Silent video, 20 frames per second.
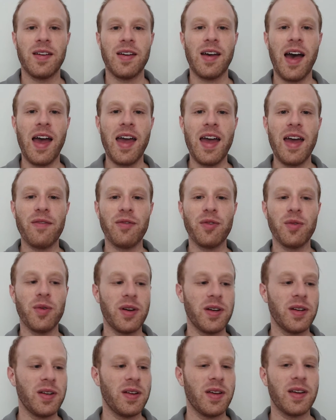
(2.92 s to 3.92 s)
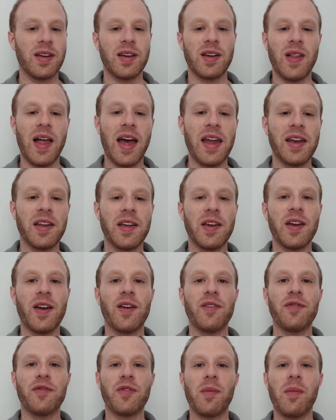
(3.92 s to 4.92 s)
Hi everyone, Glenn
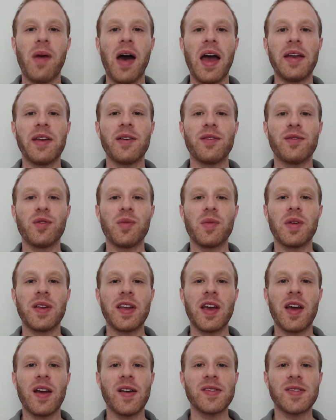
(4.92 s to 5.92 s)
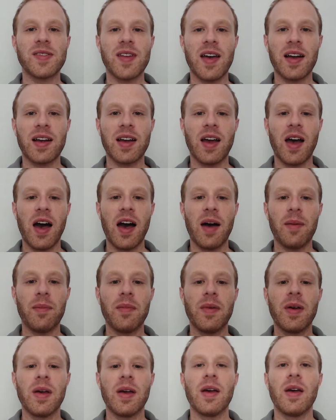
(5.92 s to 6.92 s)
here from mindovermenieres.com.
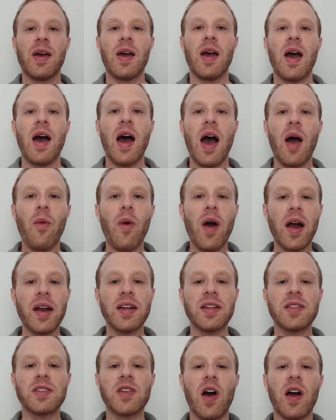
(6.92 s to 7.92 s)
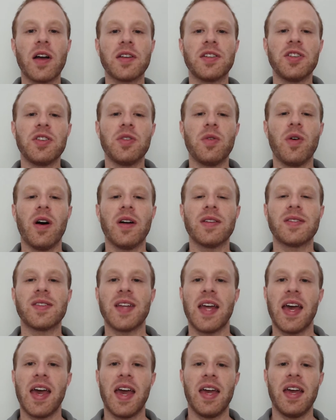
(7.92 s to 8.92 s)
I wanted to talk to you all
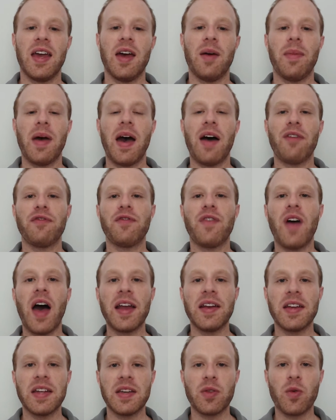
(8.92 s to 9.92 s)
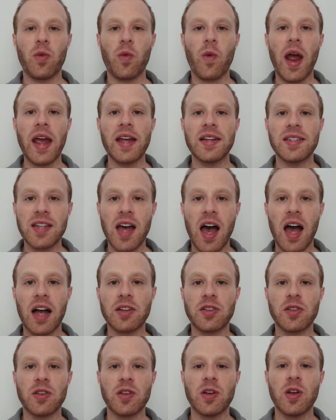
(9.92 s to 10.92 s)
today about finding the right
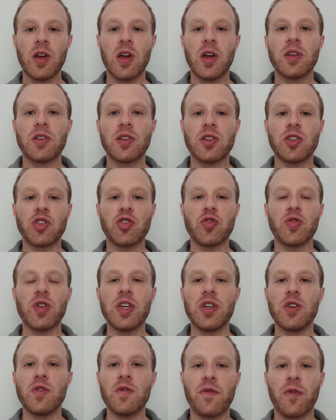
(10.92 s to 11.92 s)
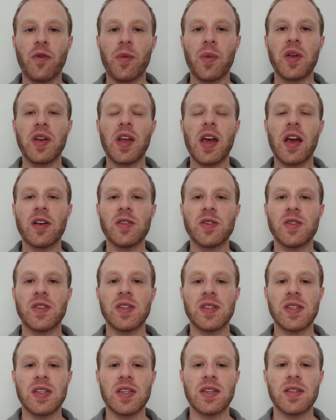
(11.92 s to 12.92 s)
doctor to treat you for Meniere's
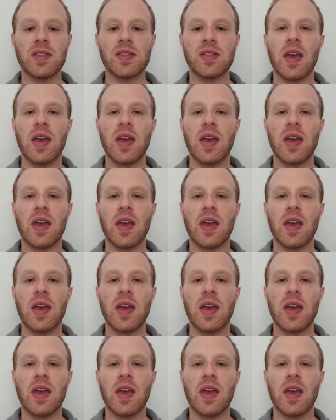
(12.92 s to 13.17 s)
disease.